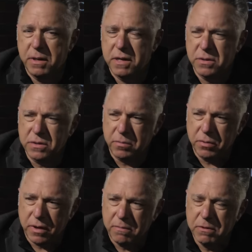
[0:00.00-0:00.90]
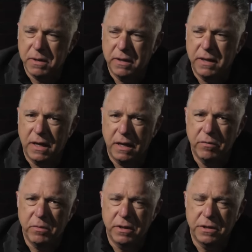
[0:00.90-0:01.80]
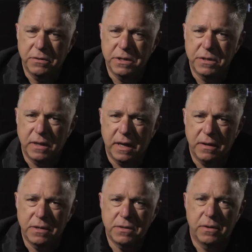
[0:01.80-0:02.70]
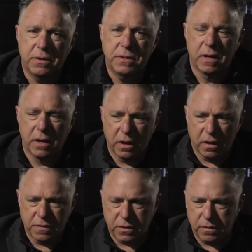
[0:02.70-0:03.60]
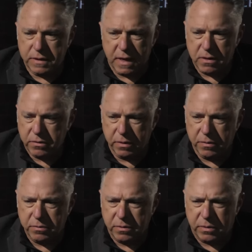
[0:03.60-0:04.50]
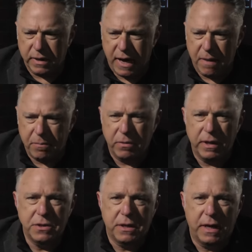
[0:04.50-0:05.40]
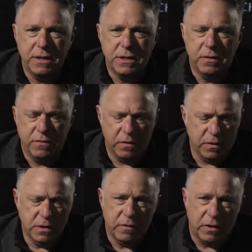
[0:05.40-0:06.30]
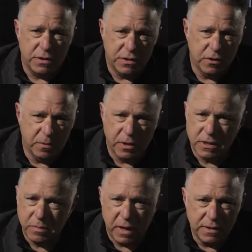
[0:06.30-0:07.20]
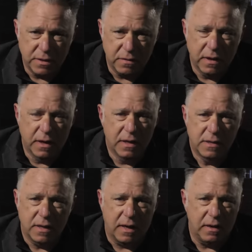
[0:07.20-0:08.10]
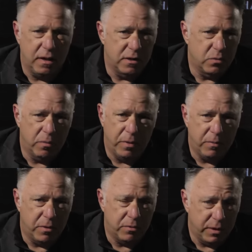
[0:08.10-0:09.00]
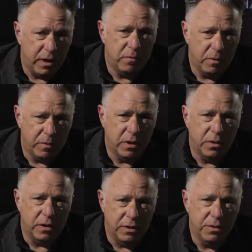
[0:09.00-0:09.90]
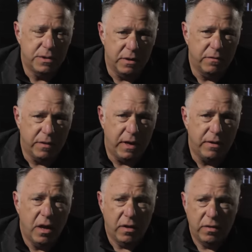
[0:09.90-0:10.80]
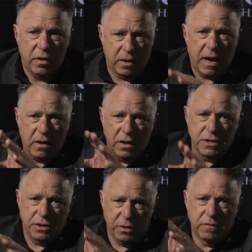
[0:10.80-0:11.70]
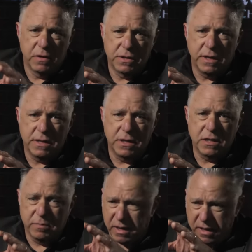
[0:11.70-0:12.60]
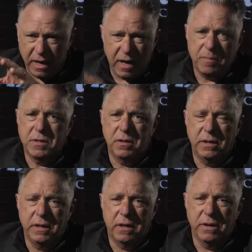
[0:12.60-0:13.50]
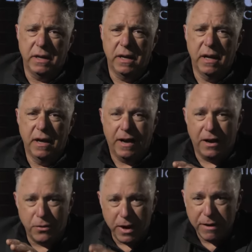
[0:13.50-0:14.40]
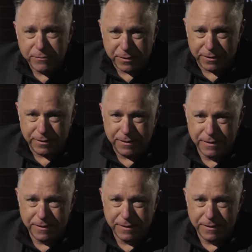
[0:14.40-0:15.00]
because there's a problem, I think, even within the traditional Catholic circles, of sort of downgrade. What happened with education? First of all, it's super expensive. Secondly, it's where people or young people go to lose their faith. The college, the university system, I absolutely agree. However,